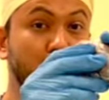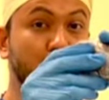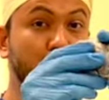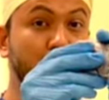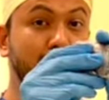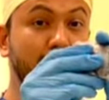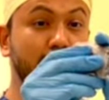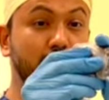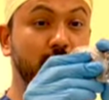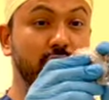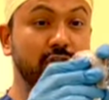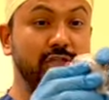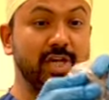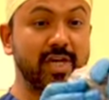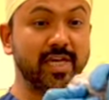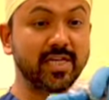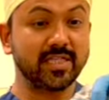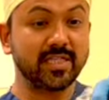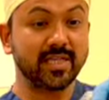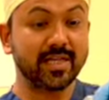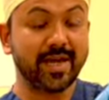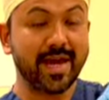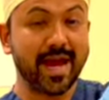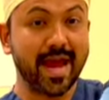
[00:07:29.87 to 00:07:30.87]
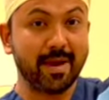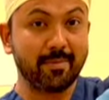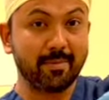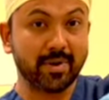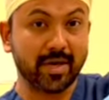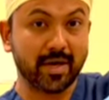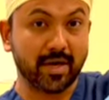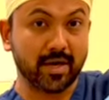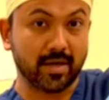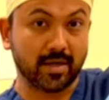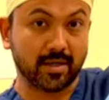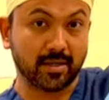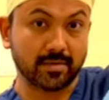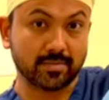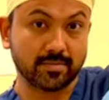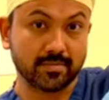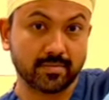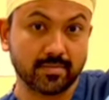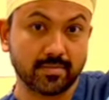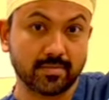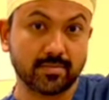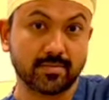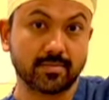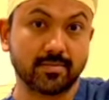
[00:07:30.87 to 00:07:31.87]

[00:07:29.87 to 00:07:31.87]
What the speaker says: don't need to change the camera.